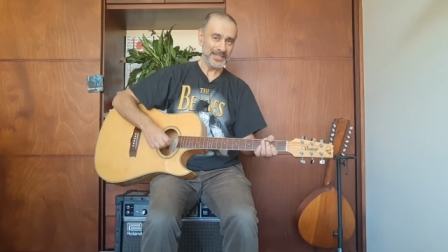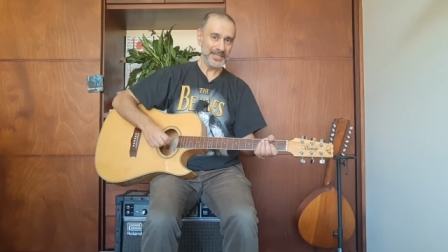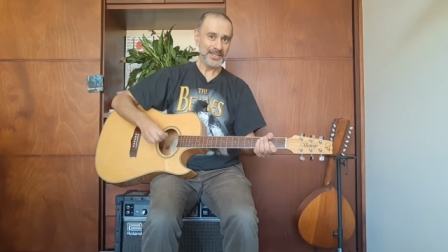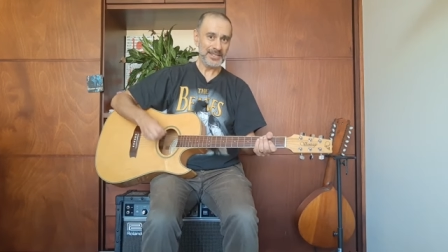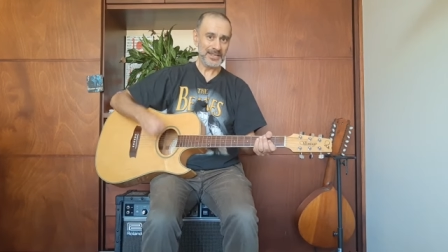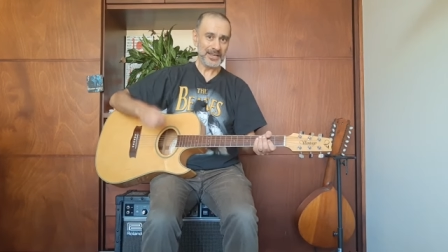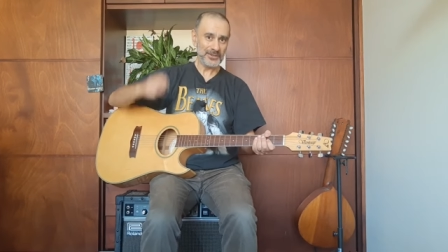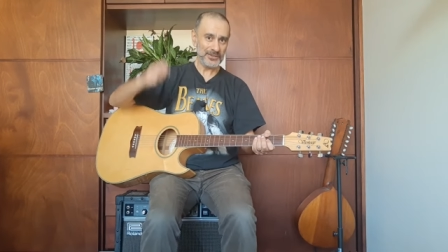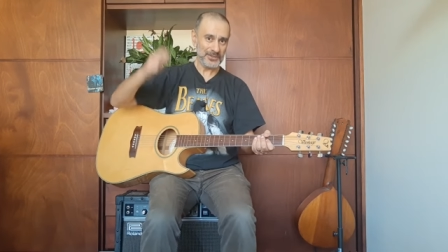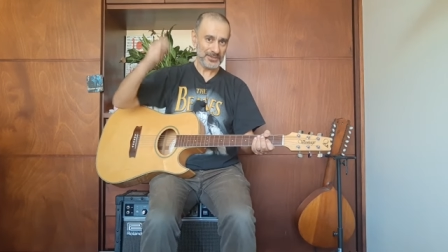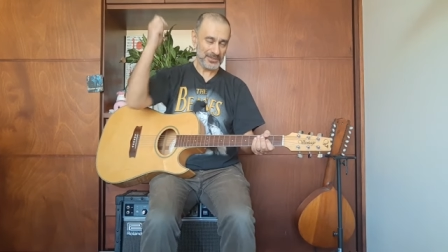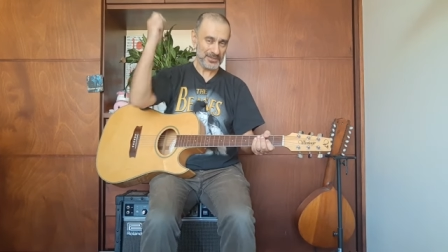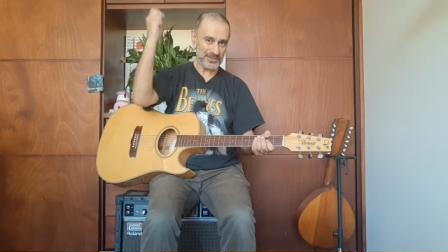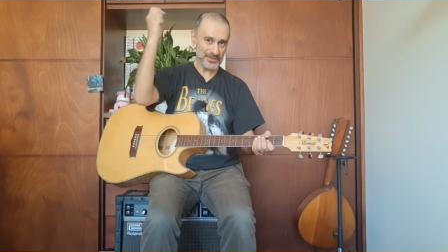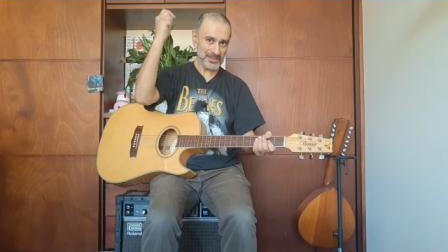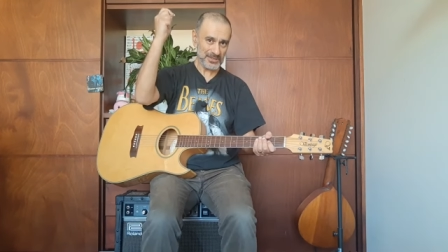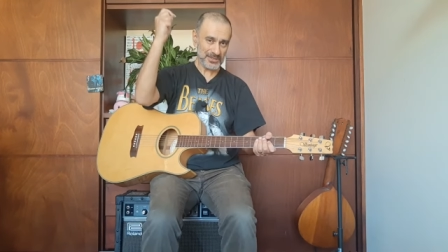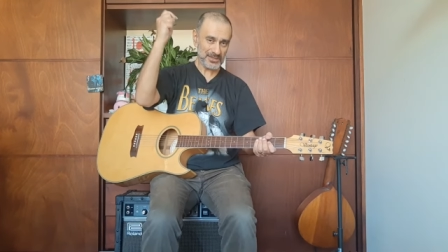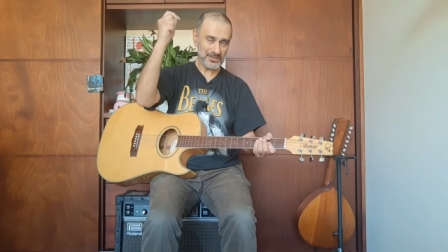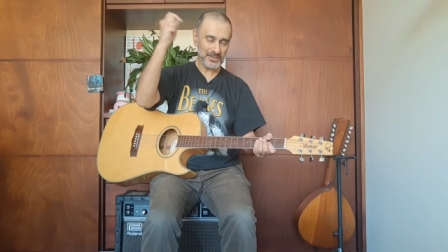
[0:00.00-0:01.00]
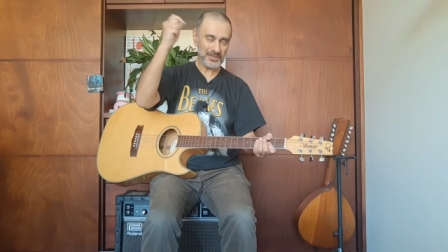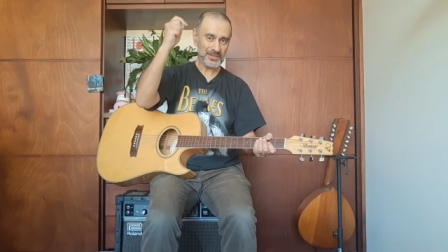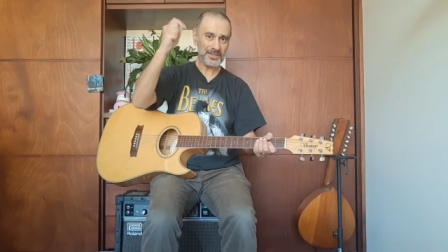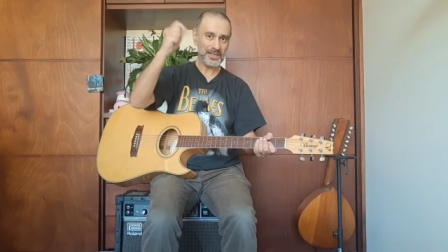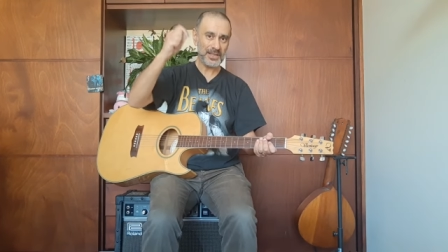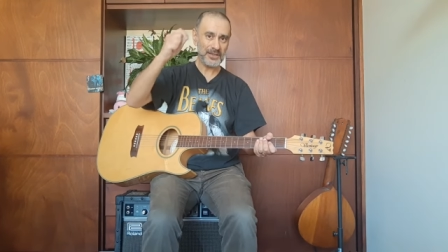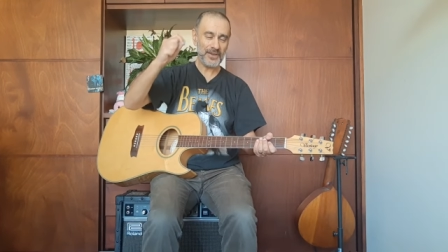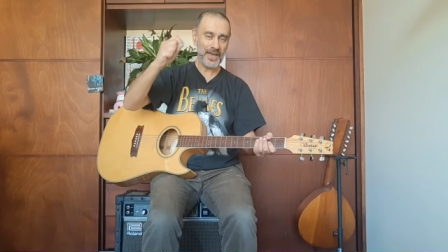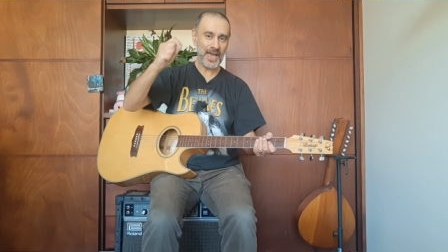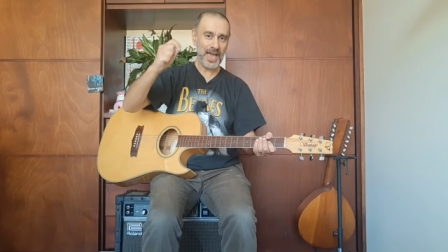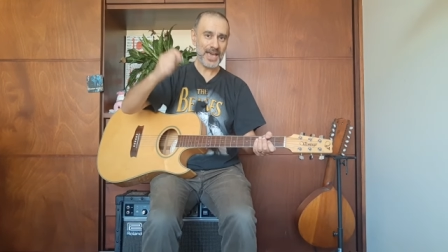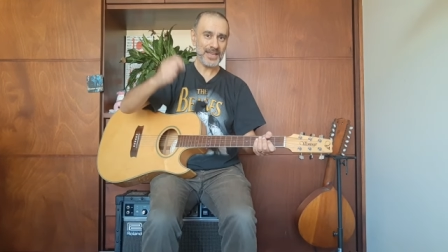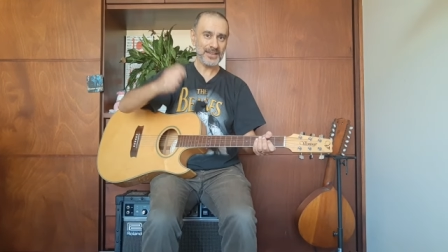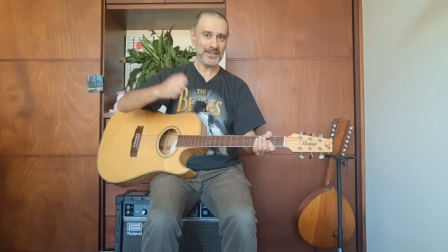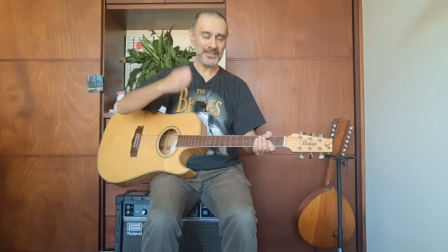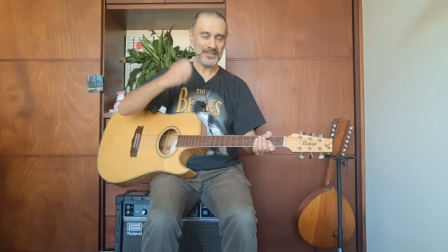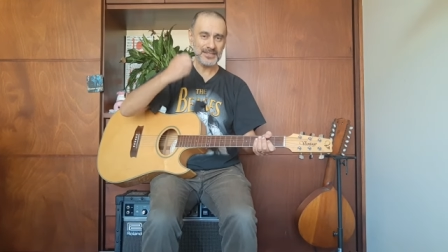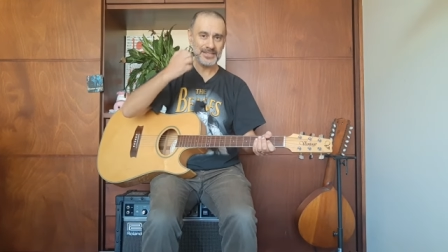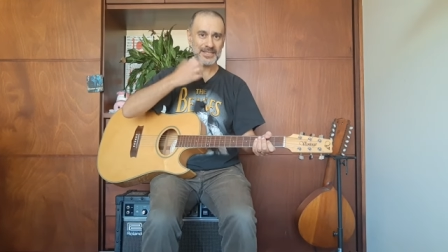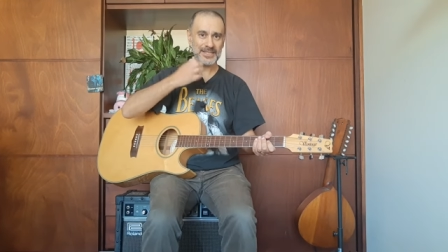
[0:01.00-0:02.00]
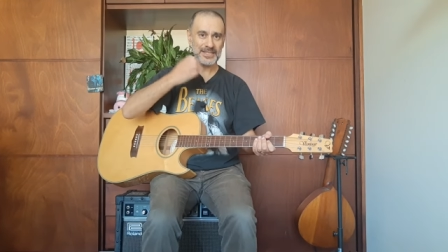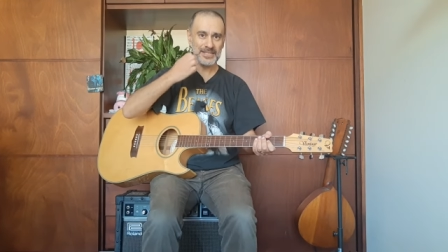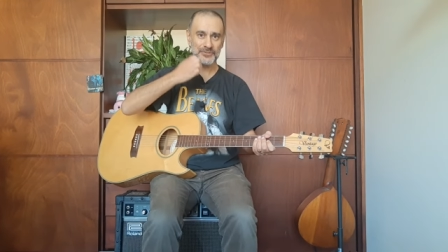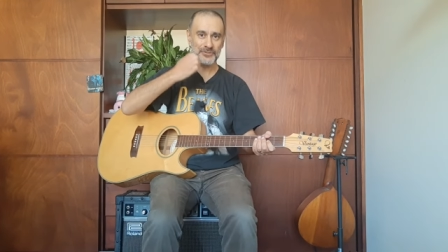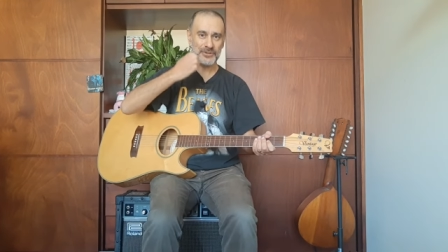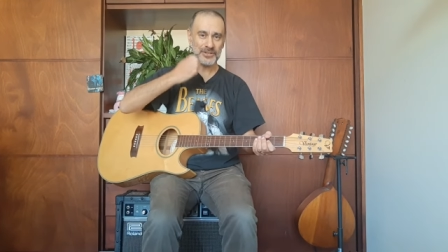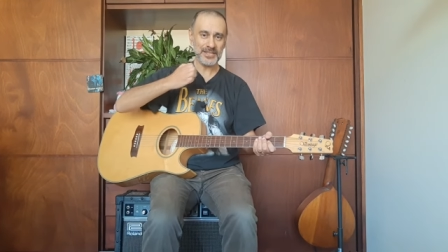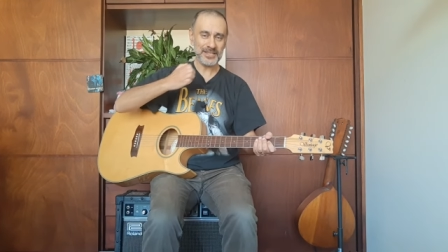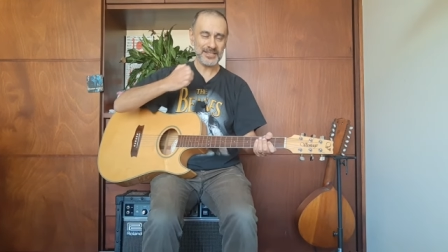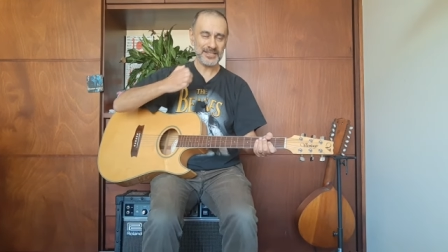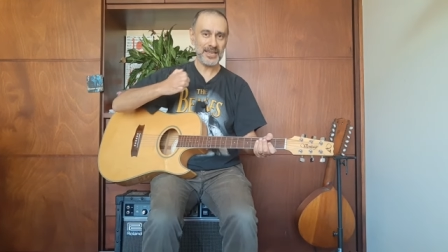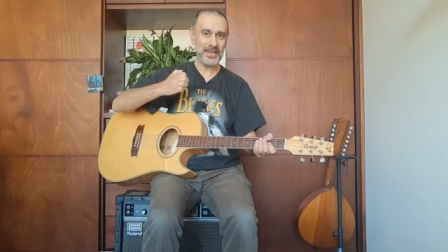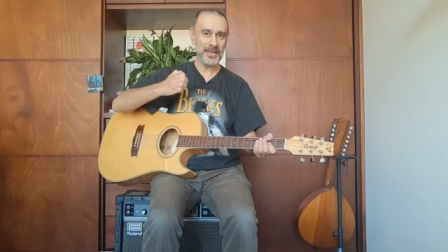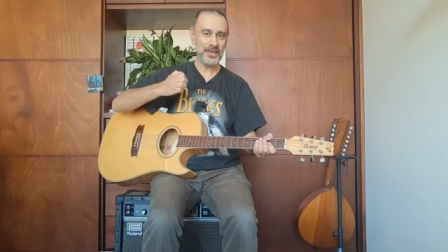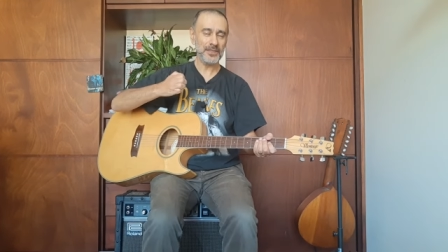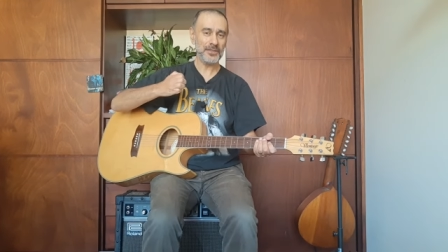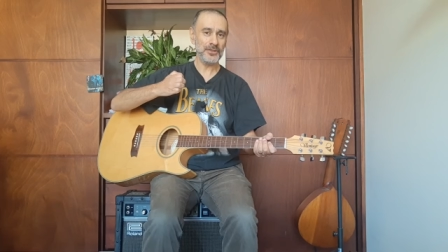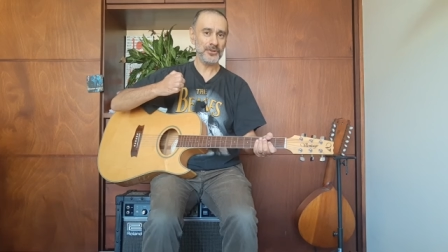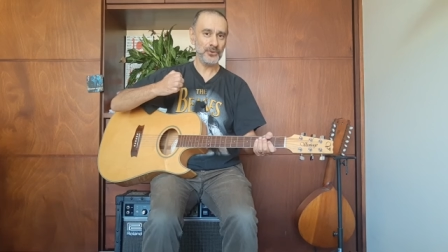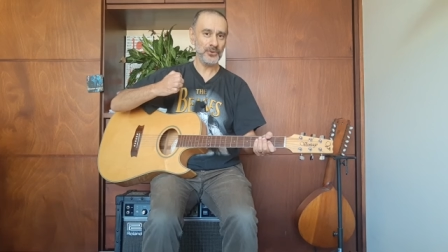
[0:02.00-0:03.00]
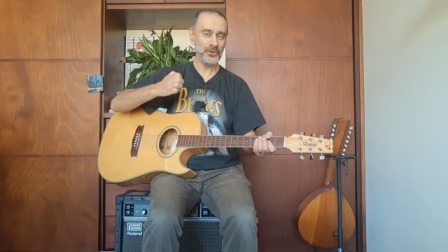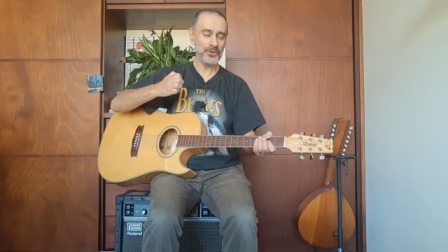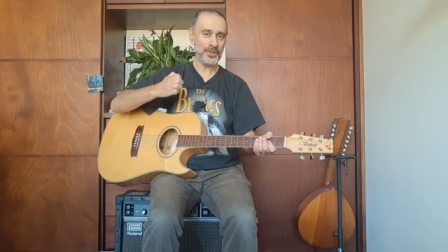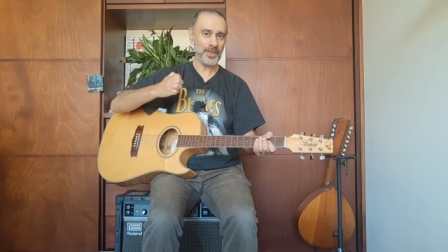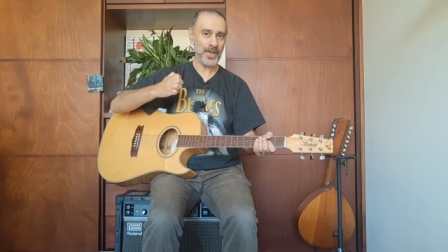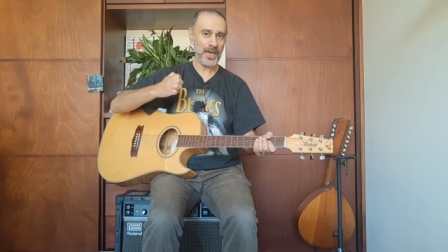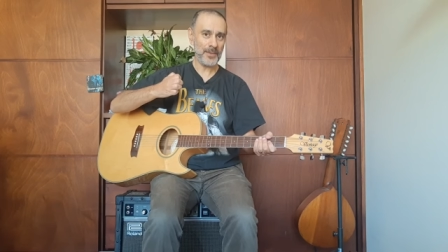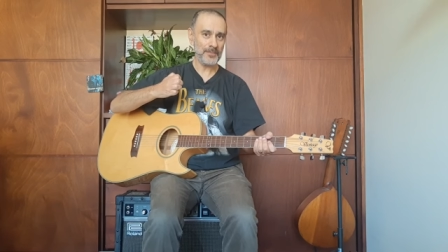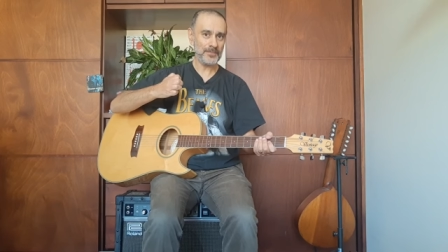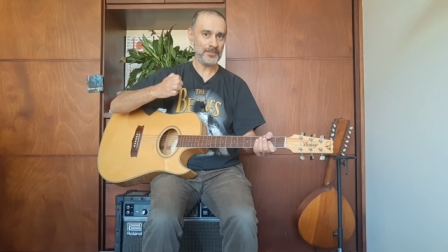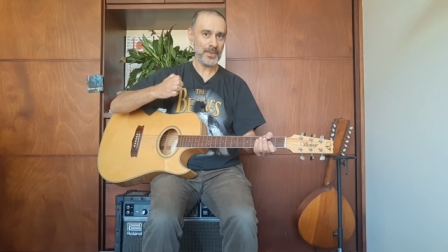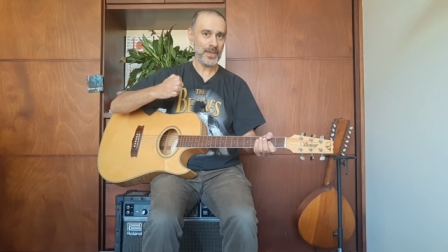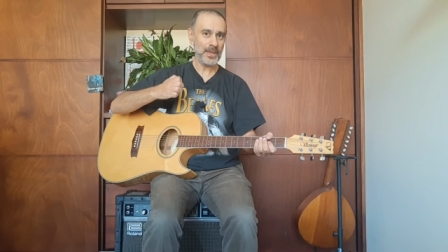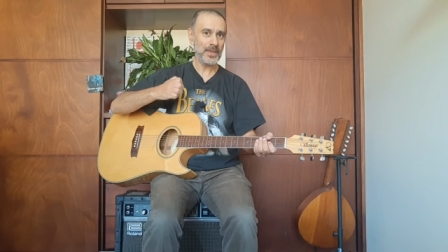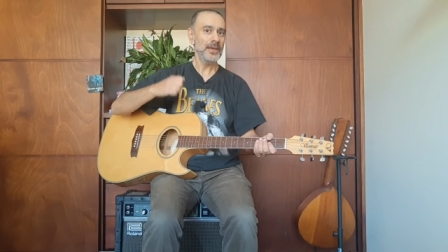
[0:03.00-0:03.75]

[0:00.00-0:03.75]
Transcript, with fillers: you know, stiff hand and the gritted teeth and all of that,